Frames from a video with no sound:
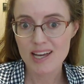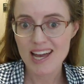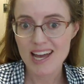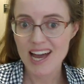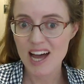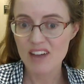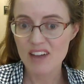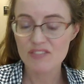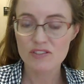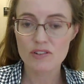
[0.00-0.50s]

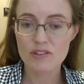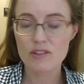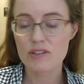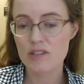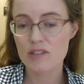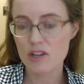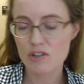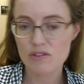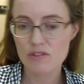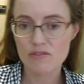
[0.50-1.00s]
after the
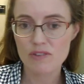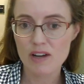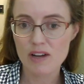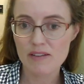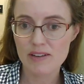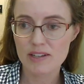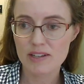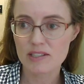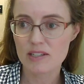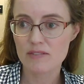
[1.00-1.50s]
session 5
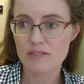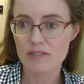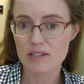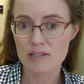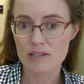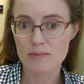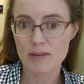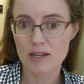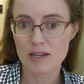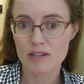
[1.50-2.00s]
activities
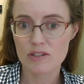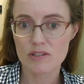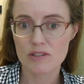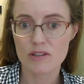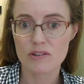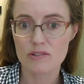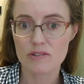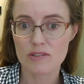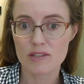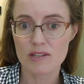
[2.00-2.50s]
page,
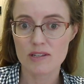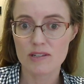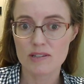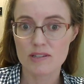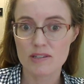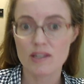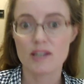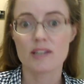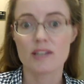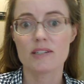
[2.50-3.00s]
there's
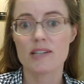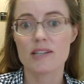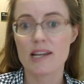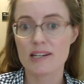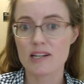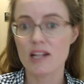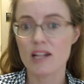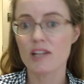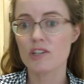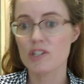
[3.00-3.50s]
this
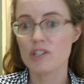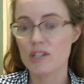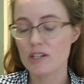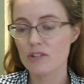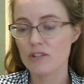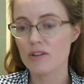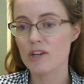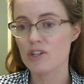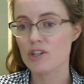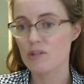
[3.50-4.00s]
technology
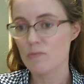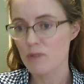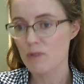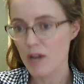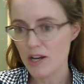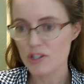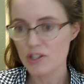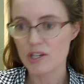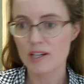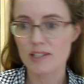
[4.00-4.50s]
integration
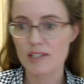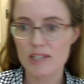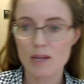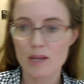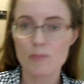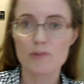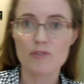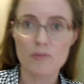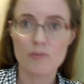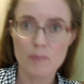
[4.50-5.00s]
project
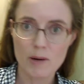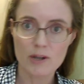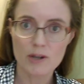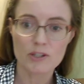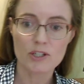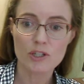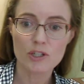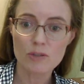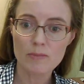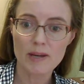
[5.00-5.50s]
tips for part
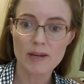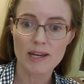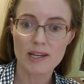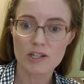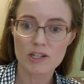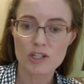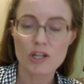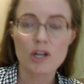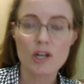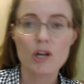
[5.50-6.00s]
2
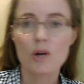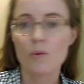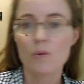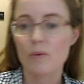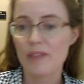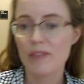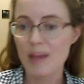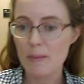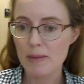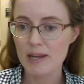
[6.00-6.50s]
page. Well,
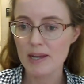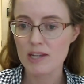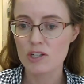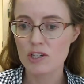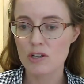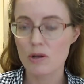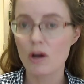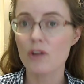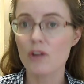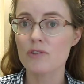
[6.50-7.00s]
that page
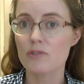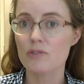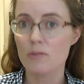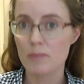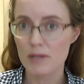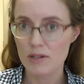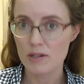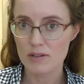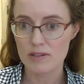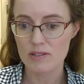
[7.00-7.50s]
also
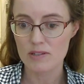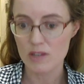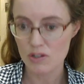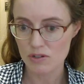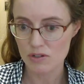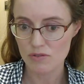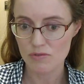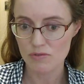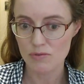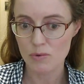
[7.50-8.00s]
appeared in
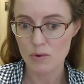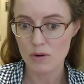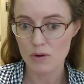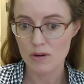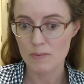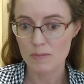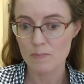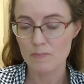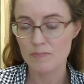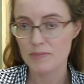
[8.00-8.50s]
session 4.
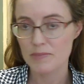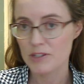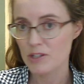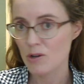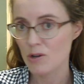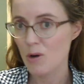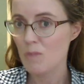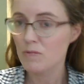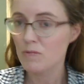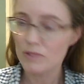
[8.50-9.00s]
So
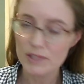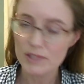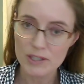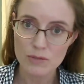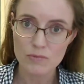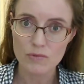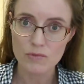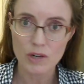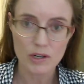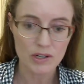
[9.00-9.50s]
hopefully
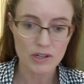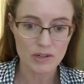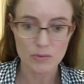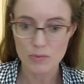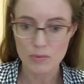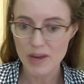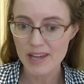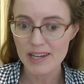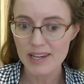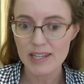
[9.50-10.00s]
you've already
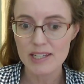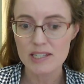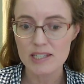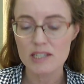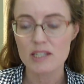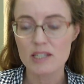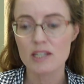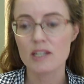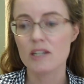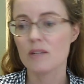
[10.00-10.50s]
read it.
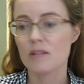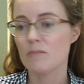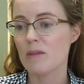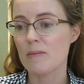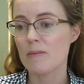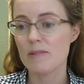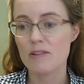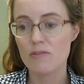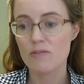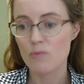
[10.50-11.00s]

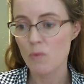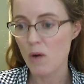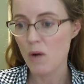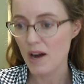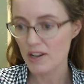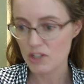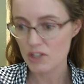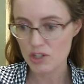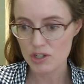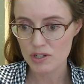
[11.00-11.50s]
Maybe you've
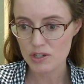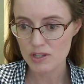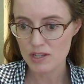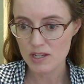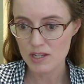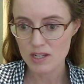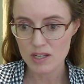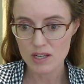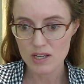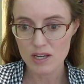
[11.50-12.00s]
watched
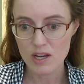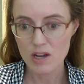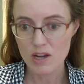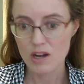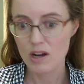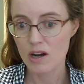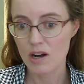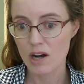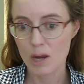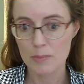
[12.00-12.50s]
the
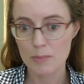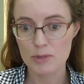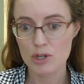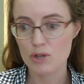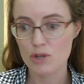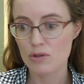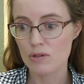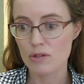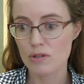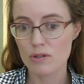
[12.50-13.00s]

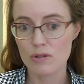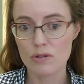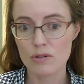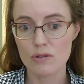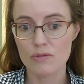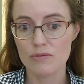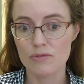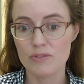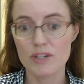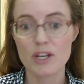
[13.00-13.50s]

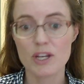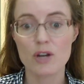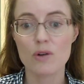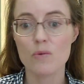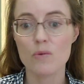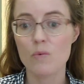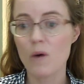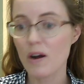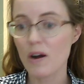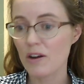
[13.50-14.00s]
optional video
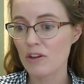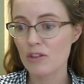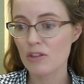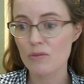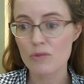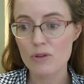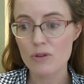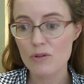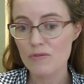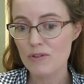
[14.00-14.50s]

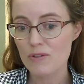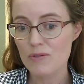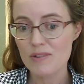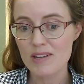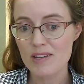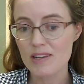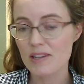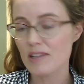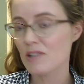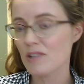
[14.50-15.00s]
walkthrough if you
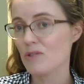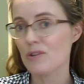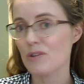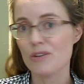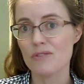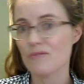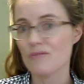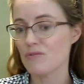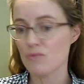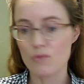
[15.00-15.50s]
needed it, or
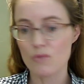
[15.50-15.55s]
you've